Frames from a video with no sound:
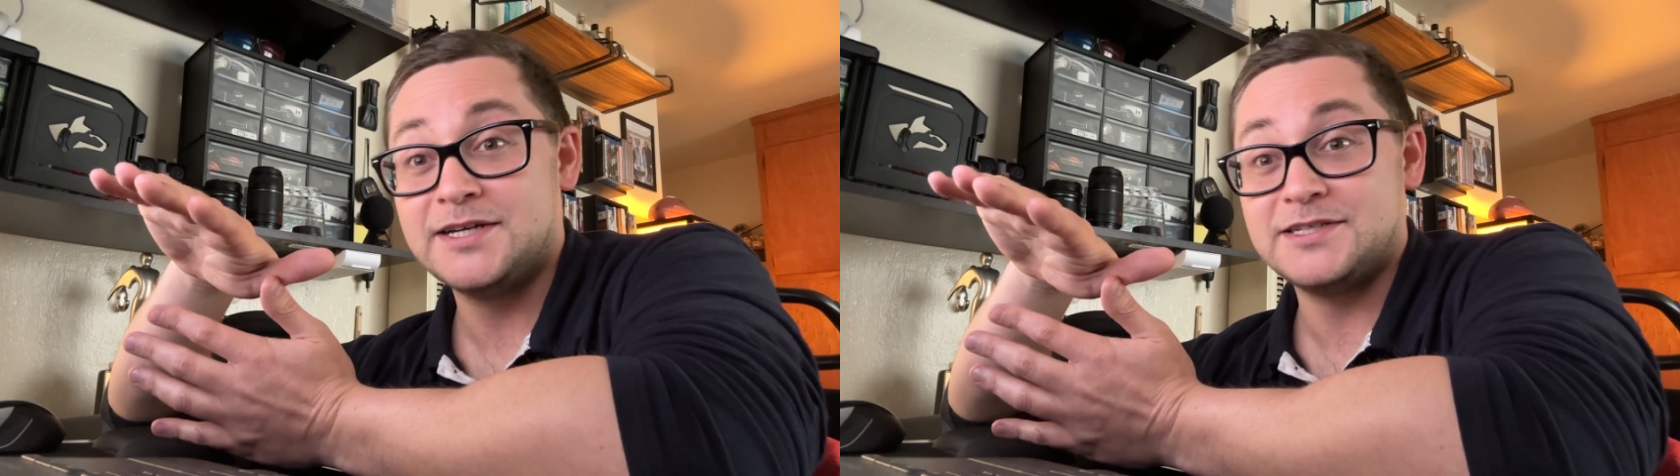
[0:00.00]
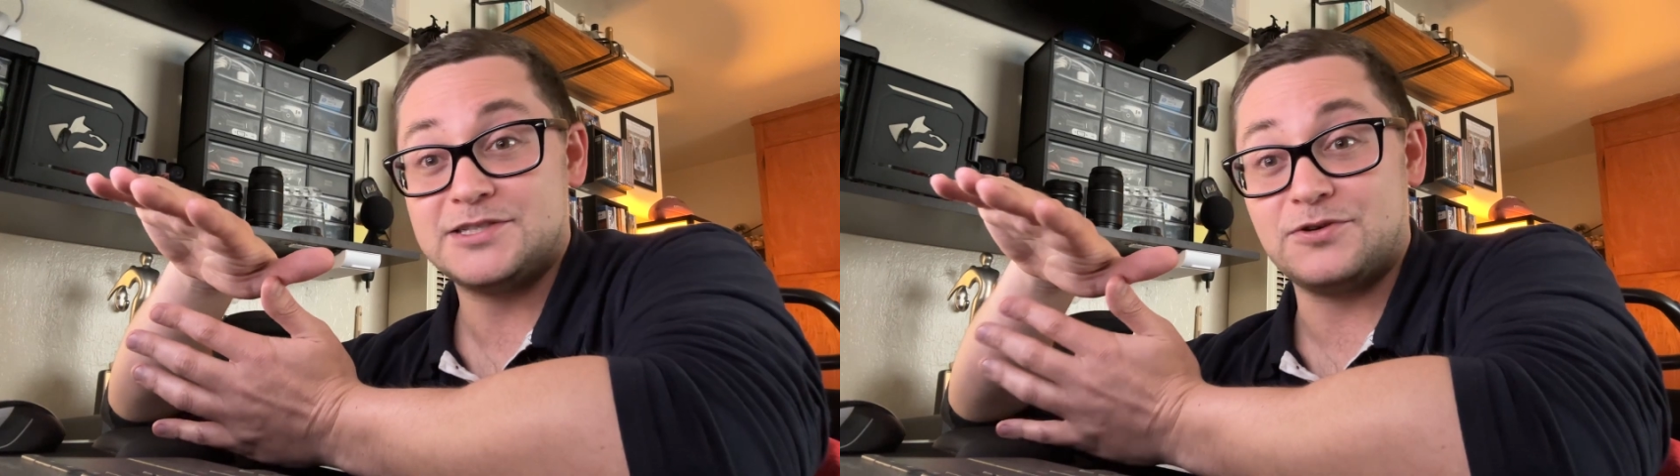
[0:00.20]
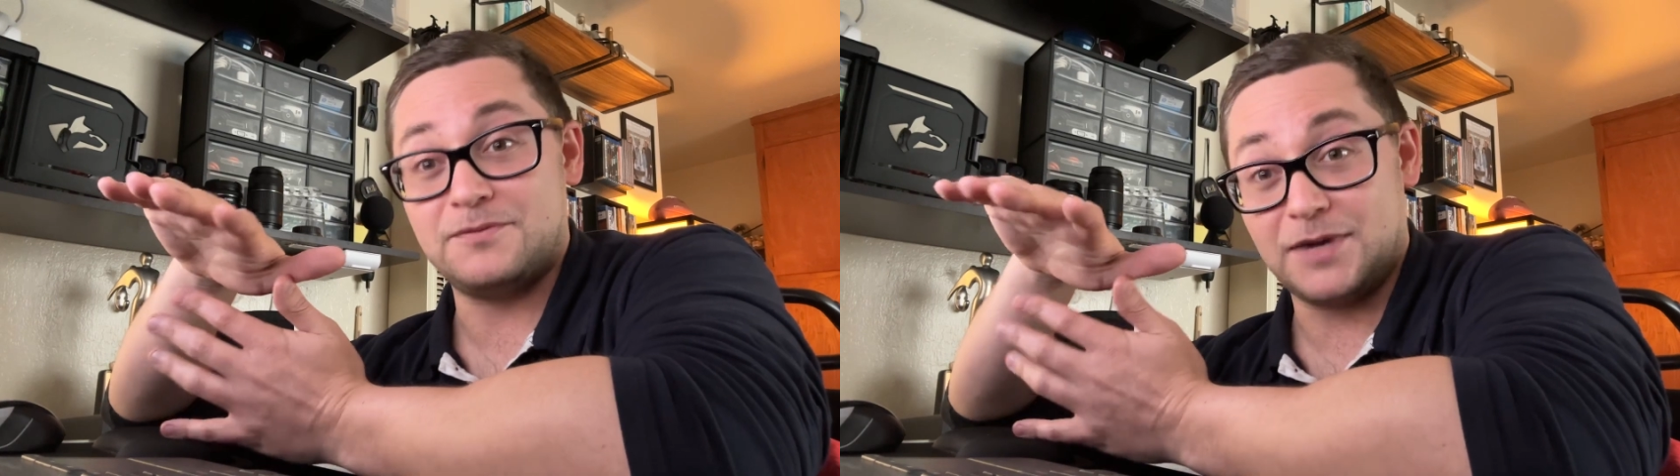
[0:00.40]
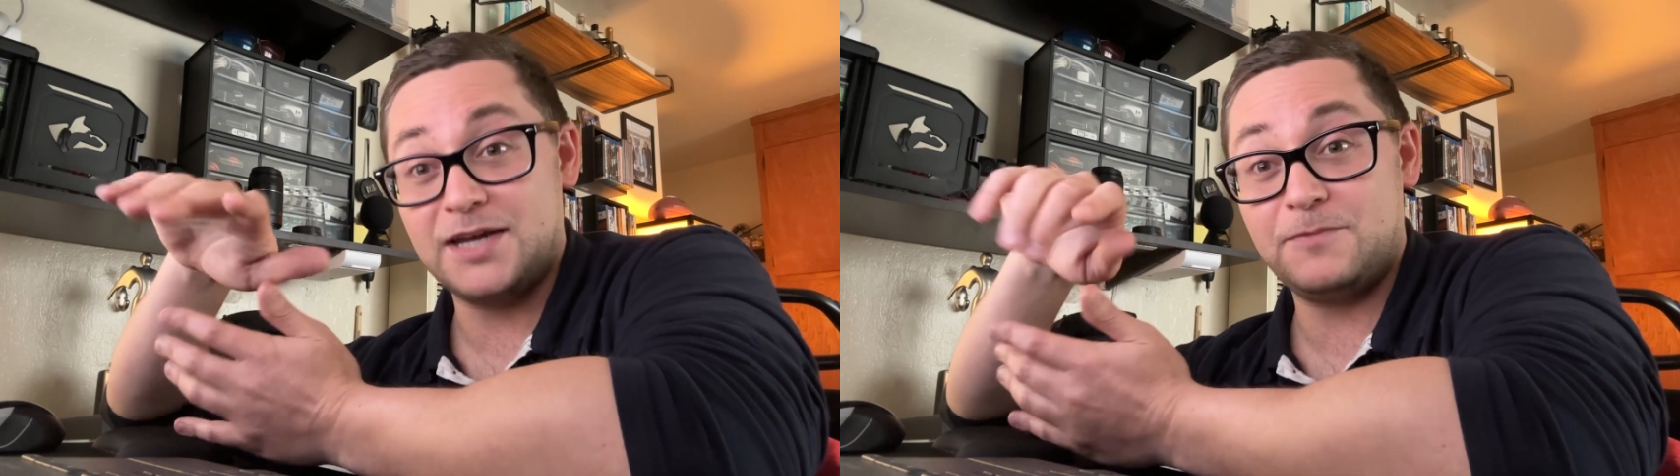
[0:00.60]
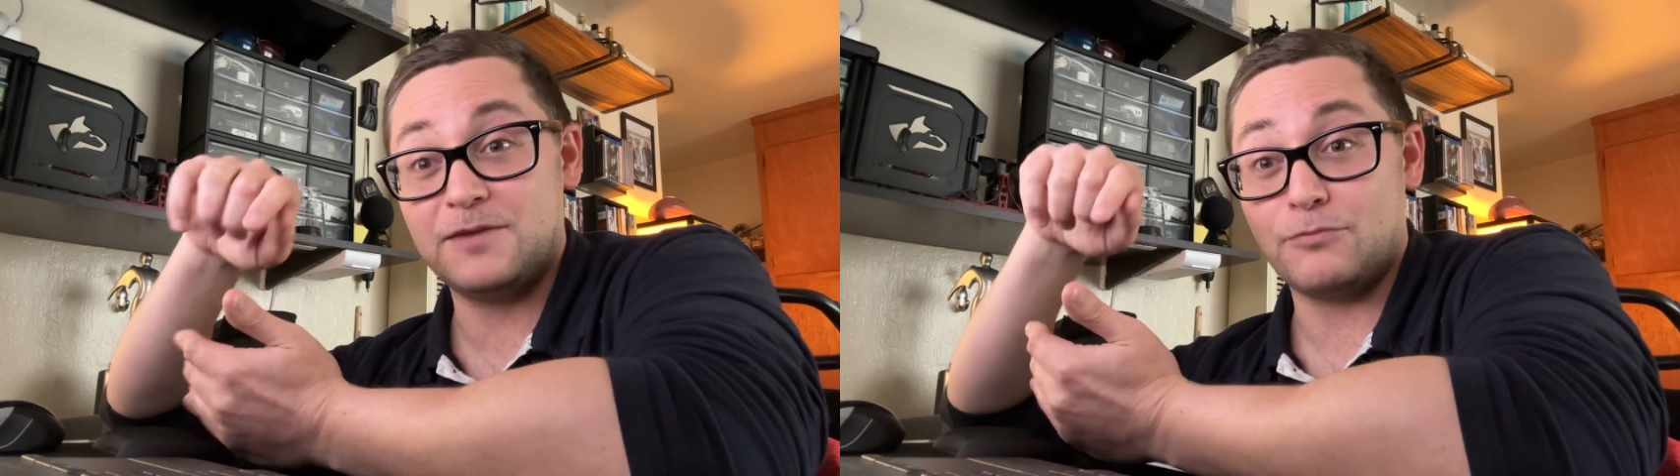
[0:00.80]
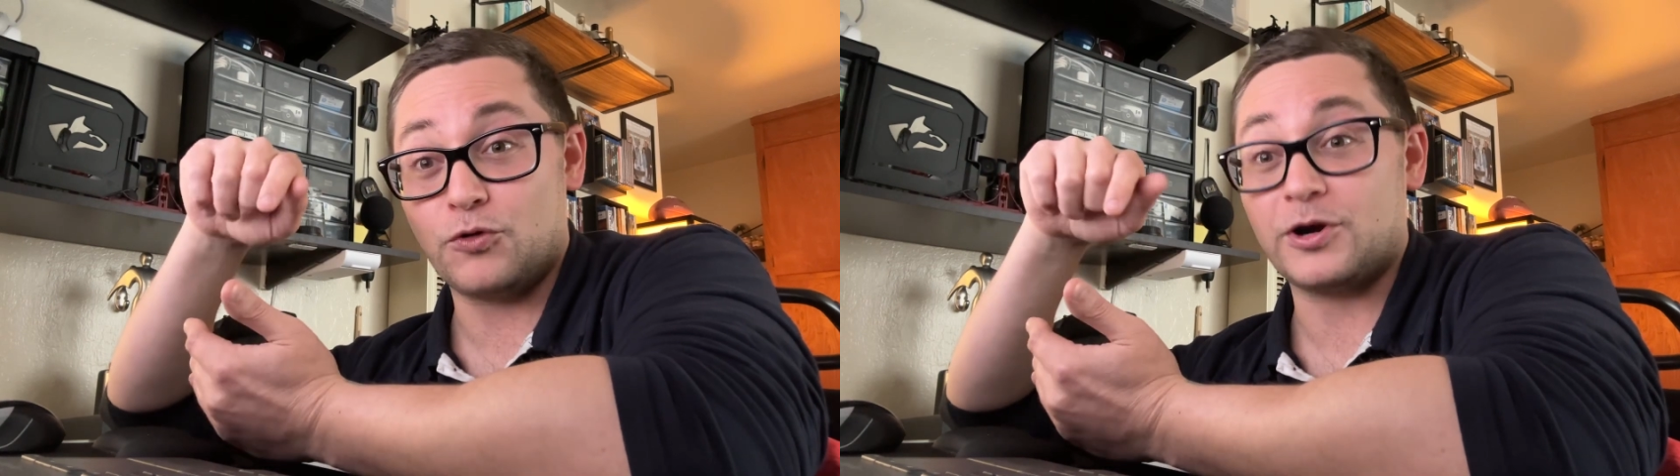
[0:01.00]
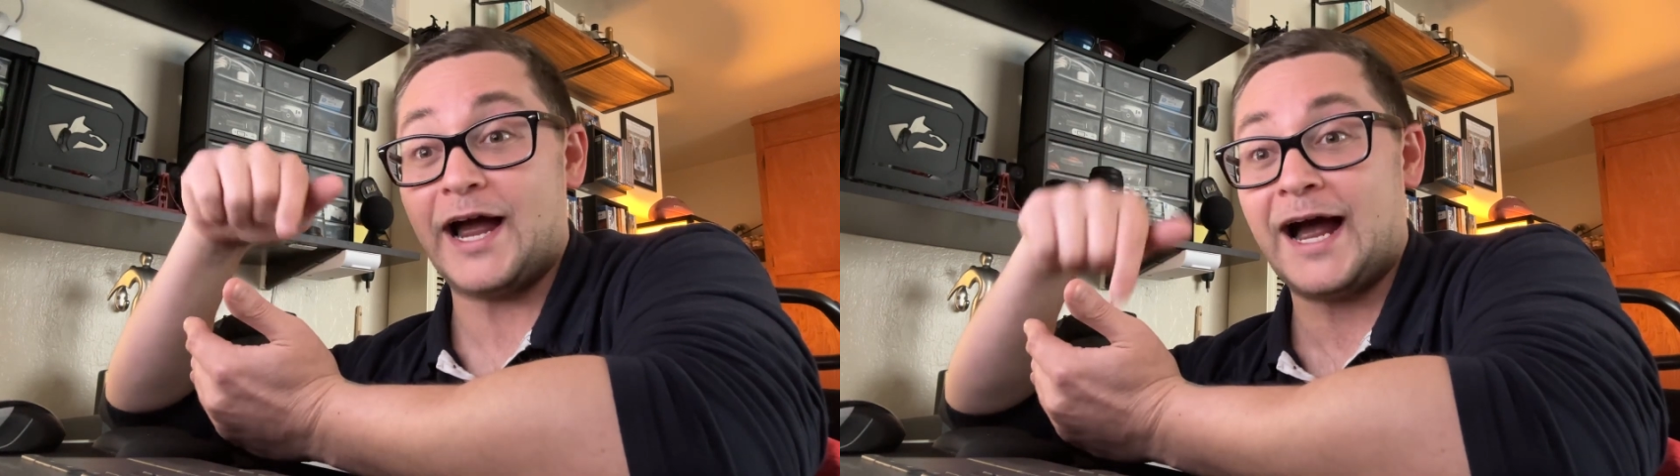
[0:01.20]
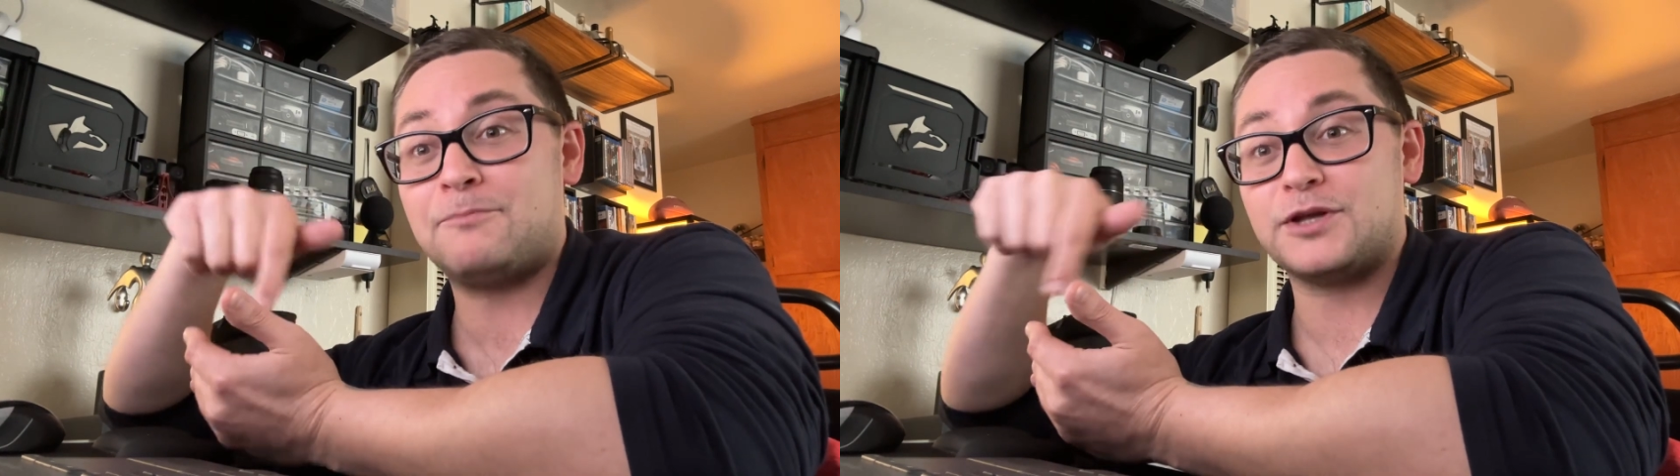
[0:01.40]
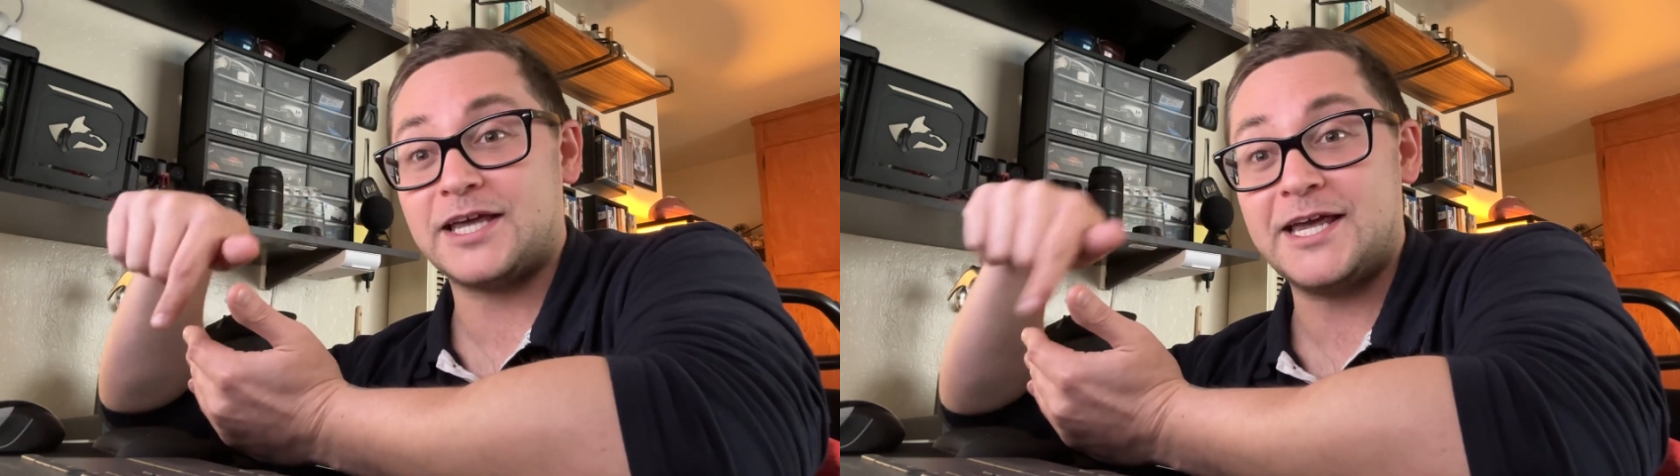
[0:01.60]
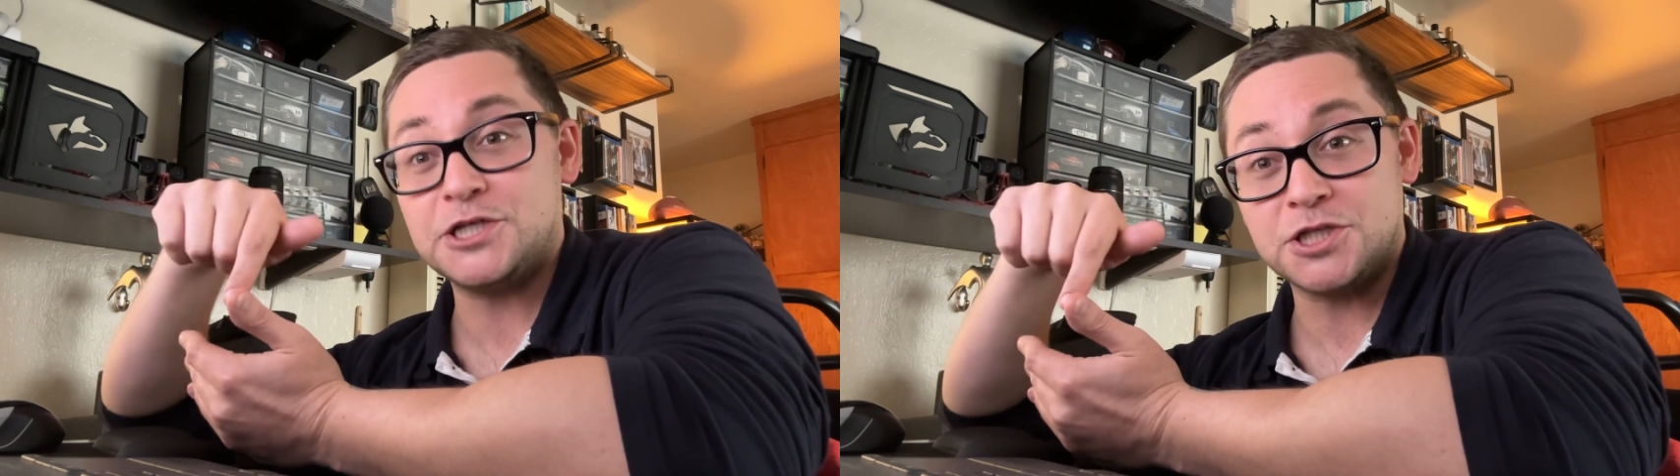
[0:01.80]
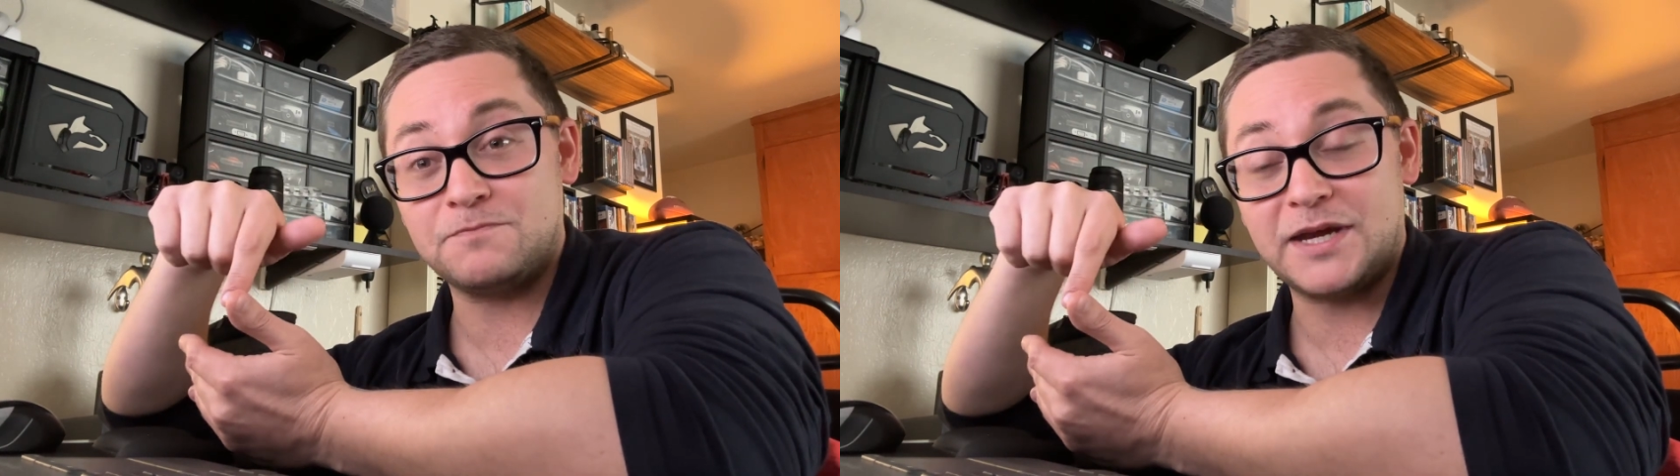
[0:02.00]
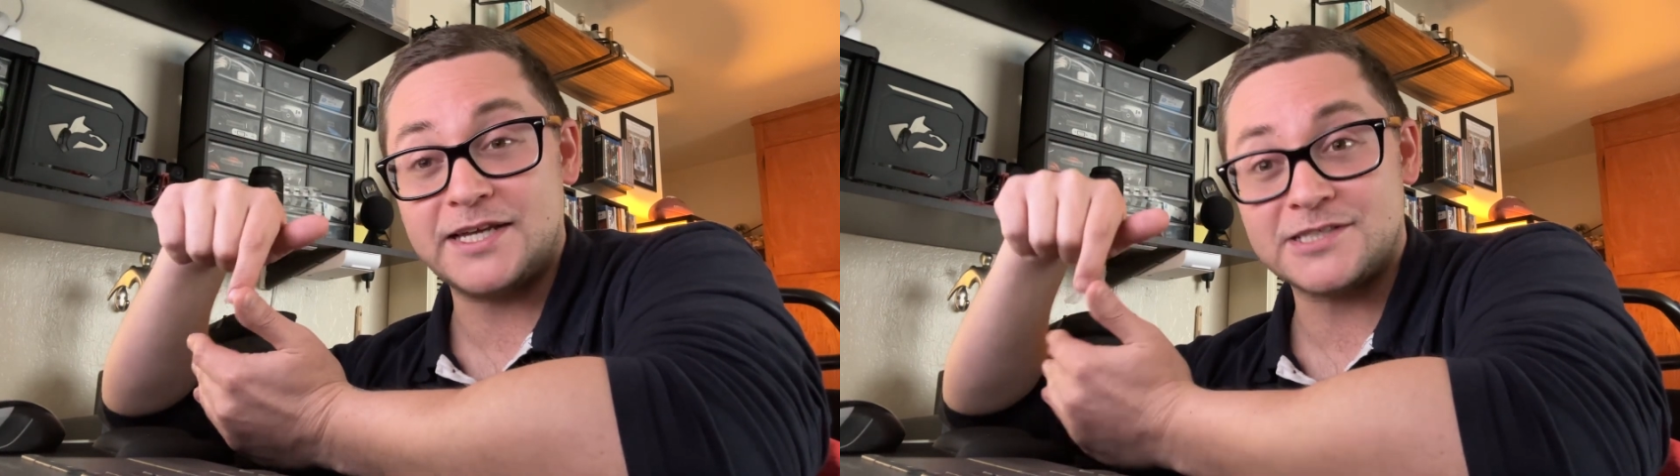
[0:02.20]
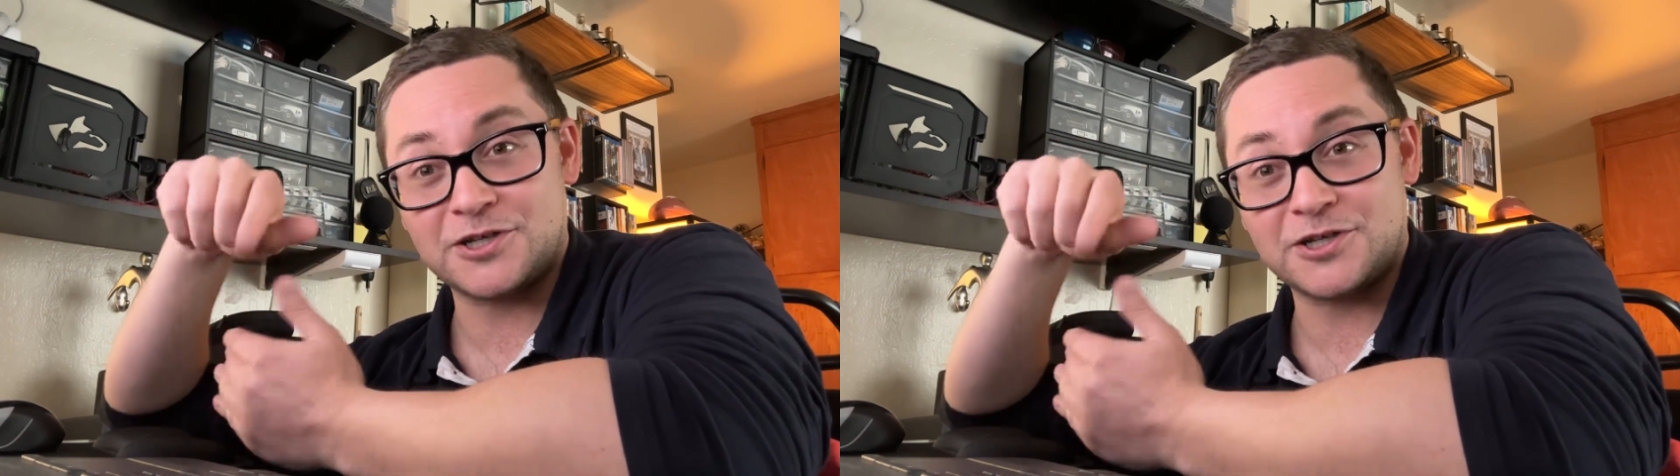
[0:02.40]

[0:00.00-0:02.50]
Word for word: So it might be more application based,